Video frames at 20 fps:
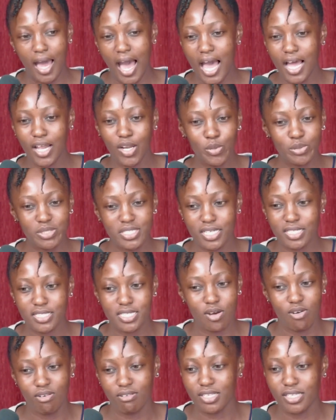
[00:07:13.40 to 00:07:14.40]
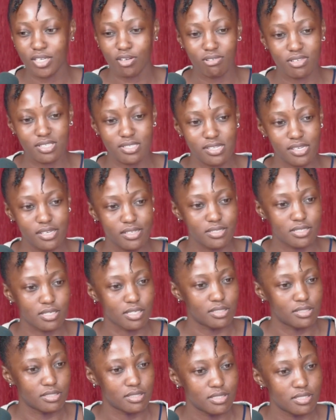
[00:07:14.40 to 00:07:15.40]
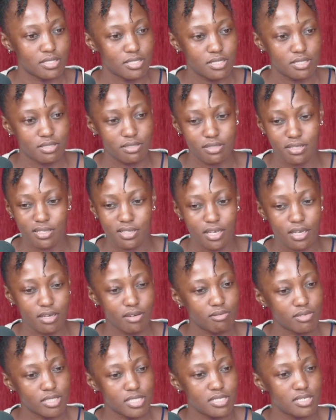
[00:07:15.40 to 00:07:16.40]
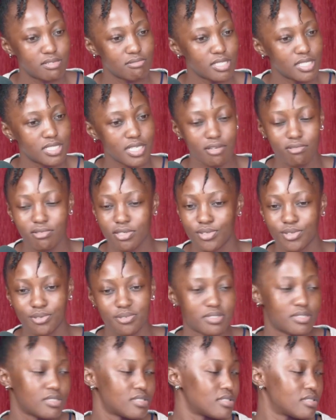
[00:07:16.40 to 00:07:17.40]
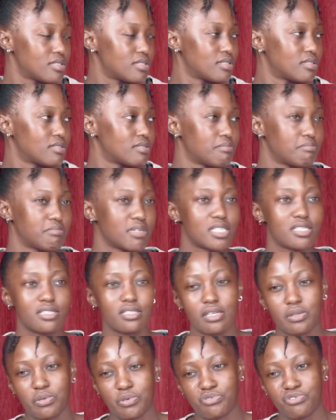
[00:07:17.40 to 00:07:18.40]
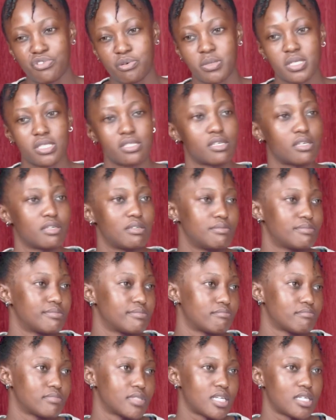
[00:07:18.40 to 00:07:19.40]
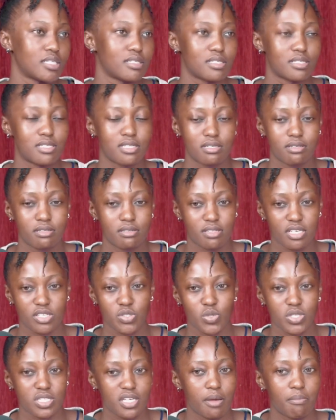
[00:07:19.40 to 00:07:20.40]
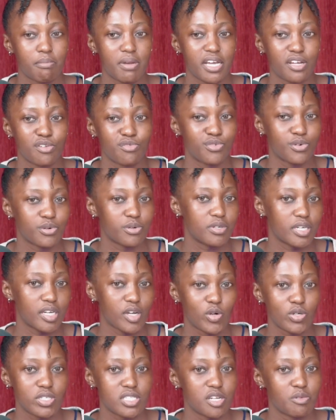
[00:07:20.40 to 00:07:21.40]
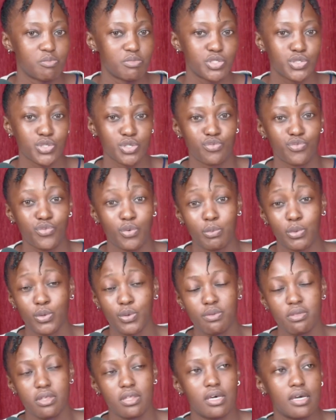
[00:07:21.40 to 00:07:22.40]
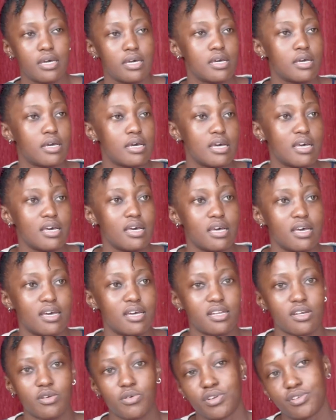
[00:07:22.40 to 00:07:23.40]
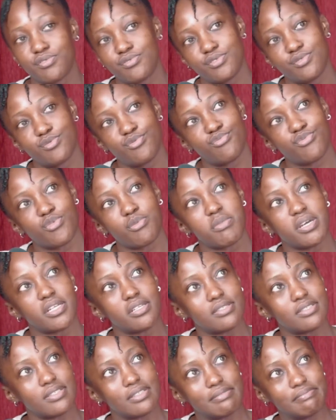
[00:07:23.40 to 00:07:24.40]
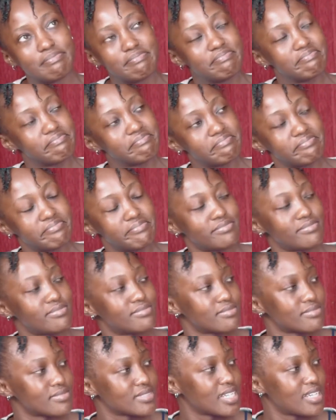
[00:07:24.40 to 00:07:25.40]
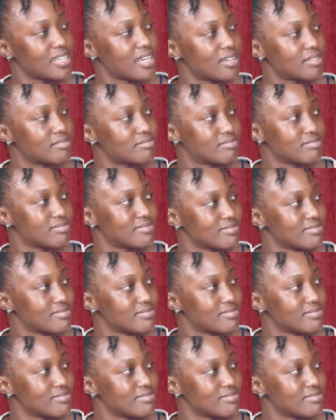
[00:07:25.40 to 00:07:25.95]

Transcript: I looked at all the courses and I think what I could do was medicine or pharmacy. And that's what I applied for. I got admission for both. And I went for medicine. Yeah.